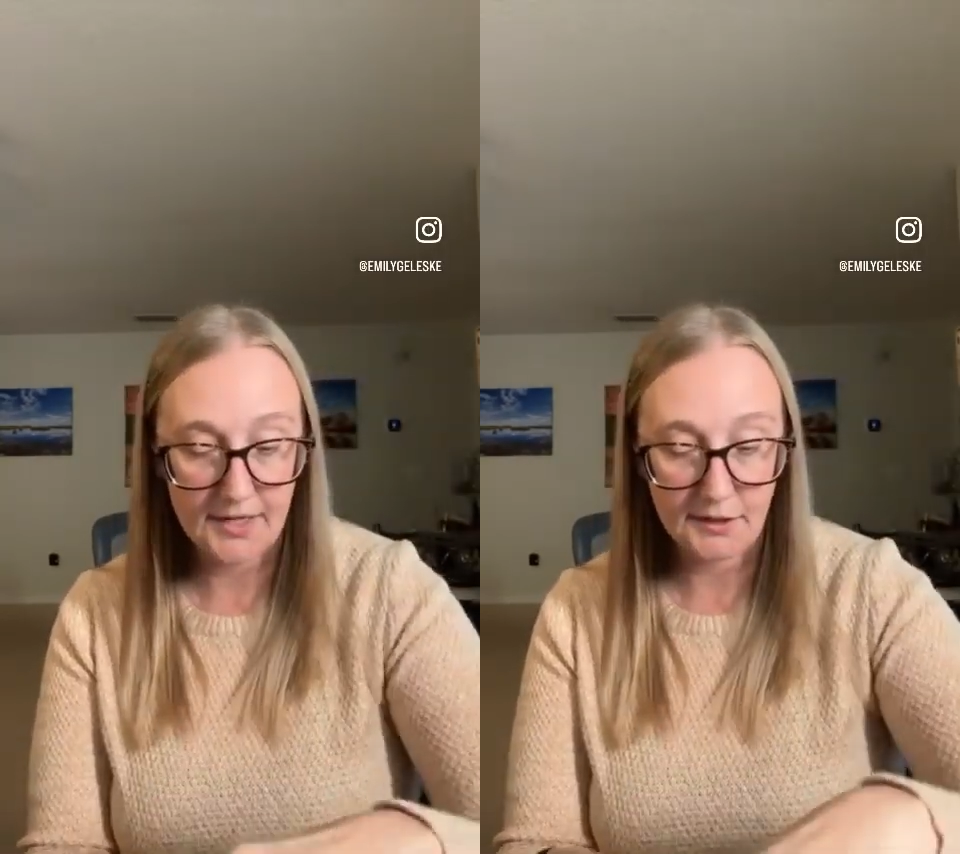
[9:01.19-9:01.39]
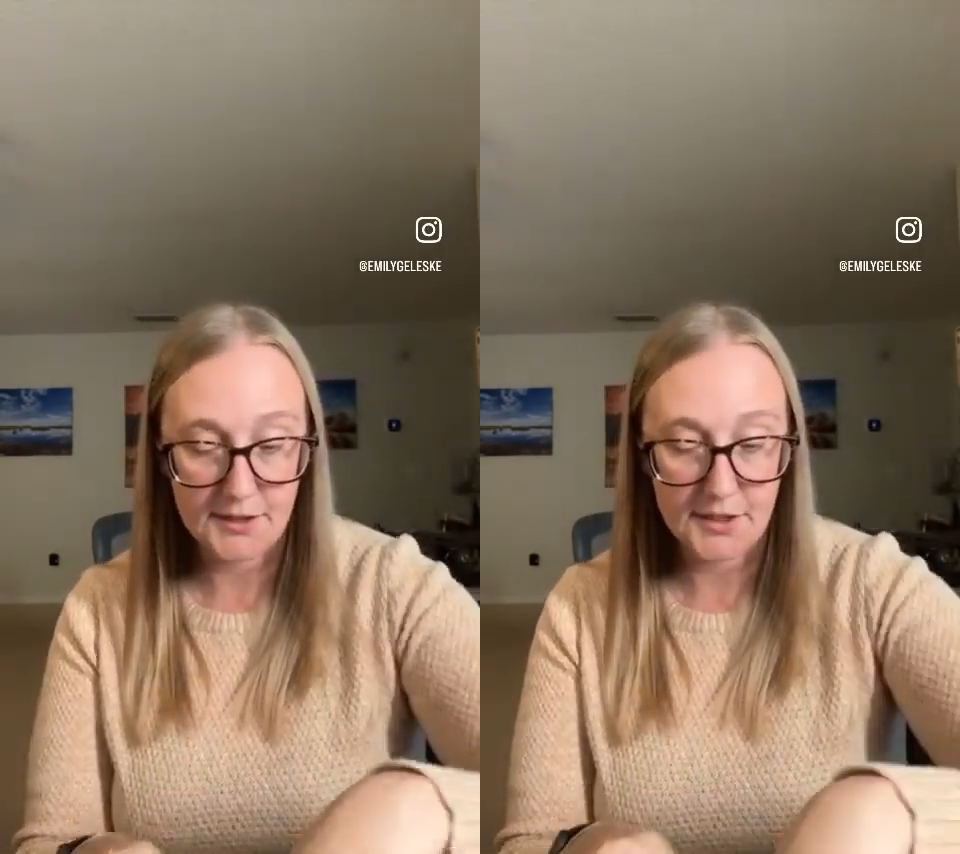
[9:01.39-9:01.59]

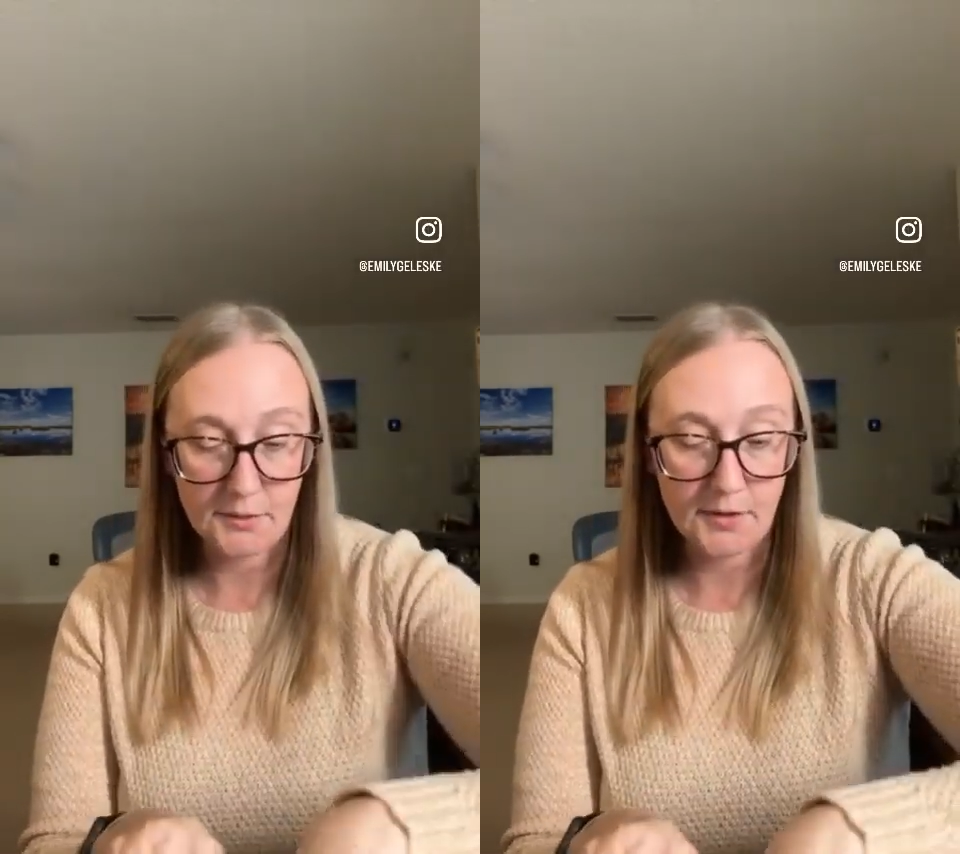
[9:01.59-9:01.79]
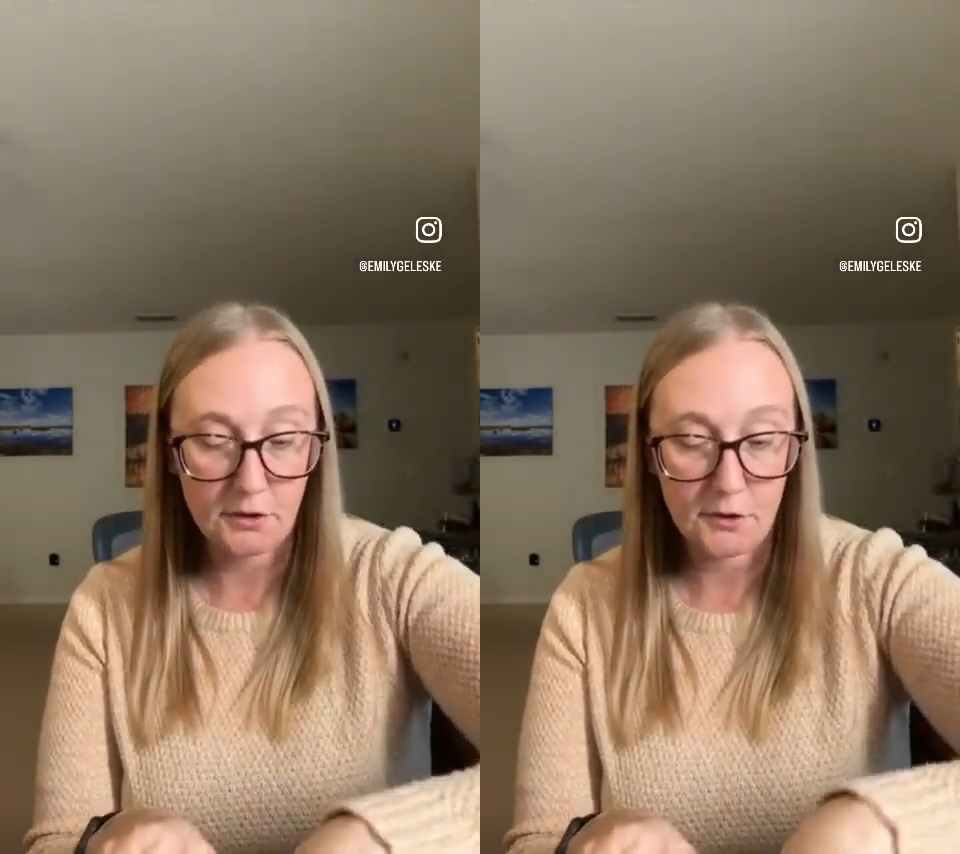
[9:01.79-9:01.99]
I also
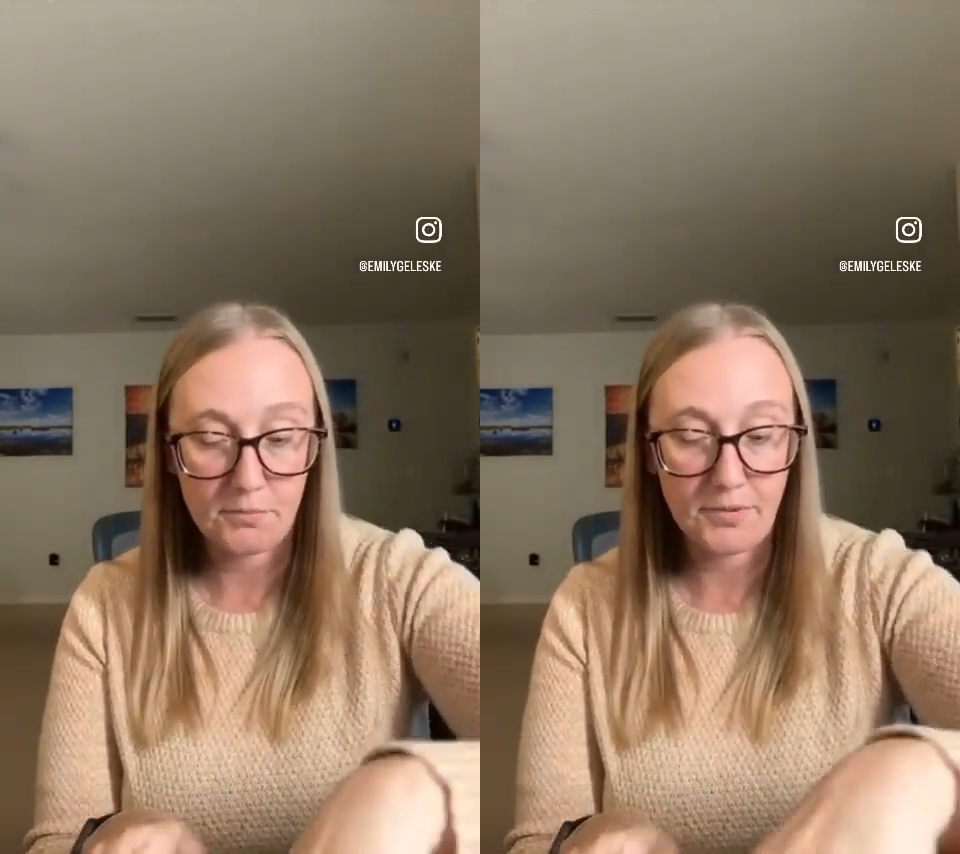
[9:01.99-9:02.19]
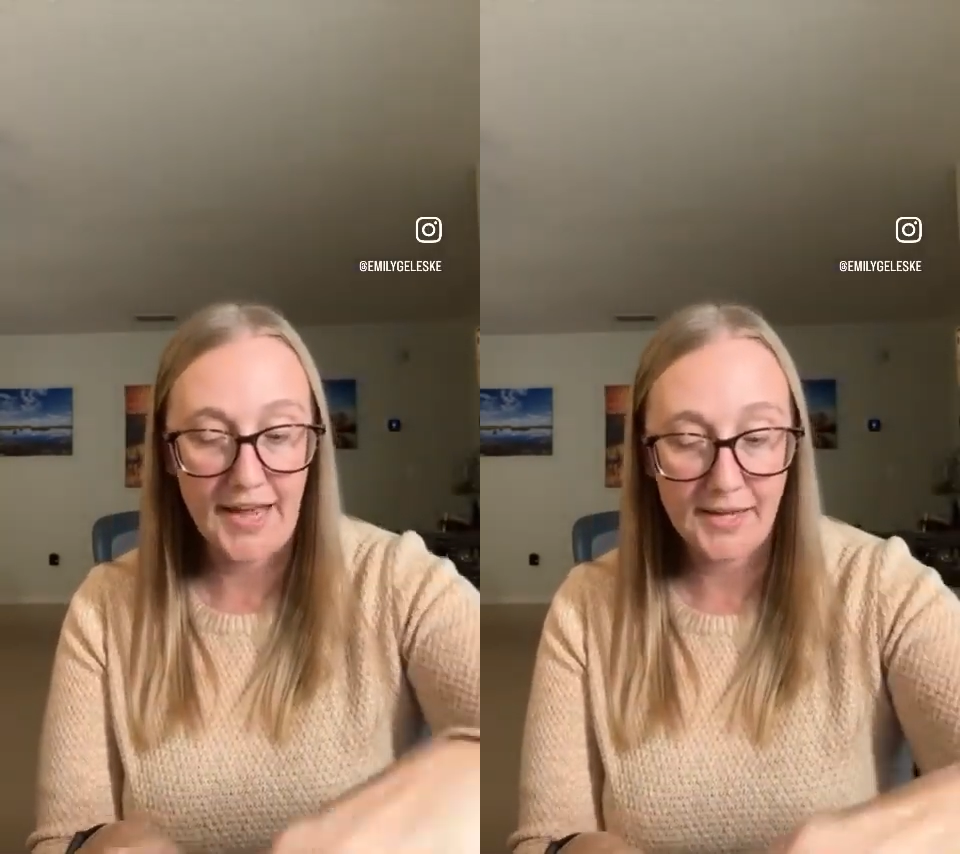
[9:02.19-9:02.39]

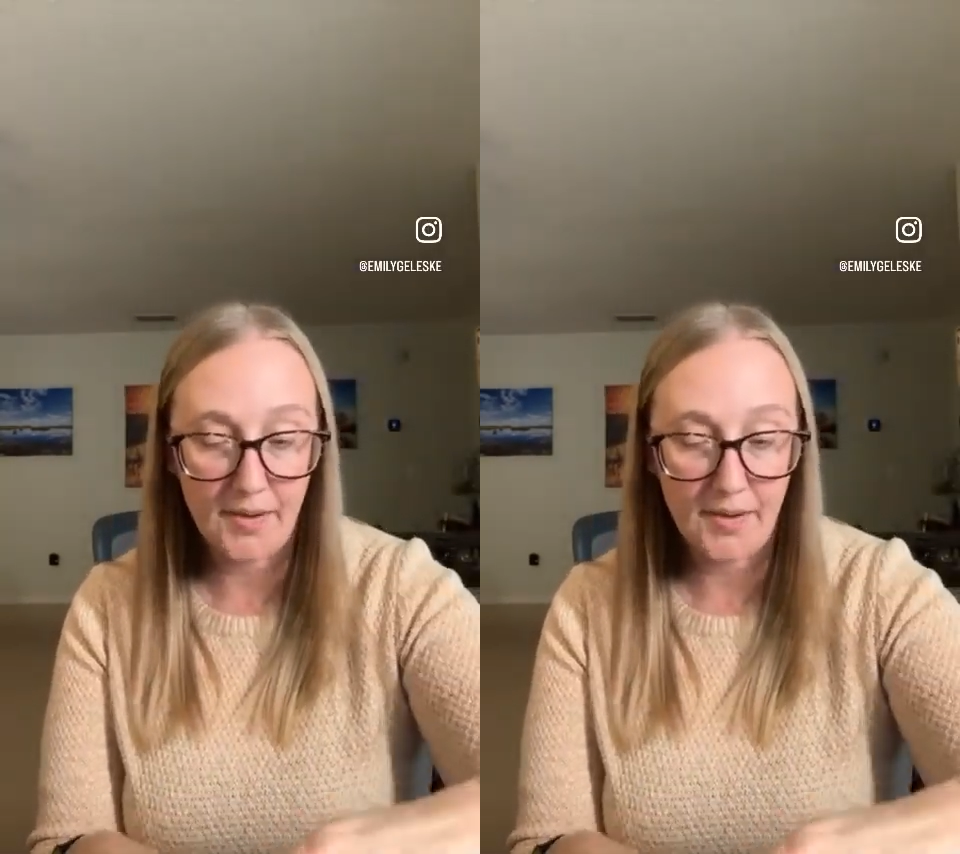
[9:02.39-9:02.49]
include black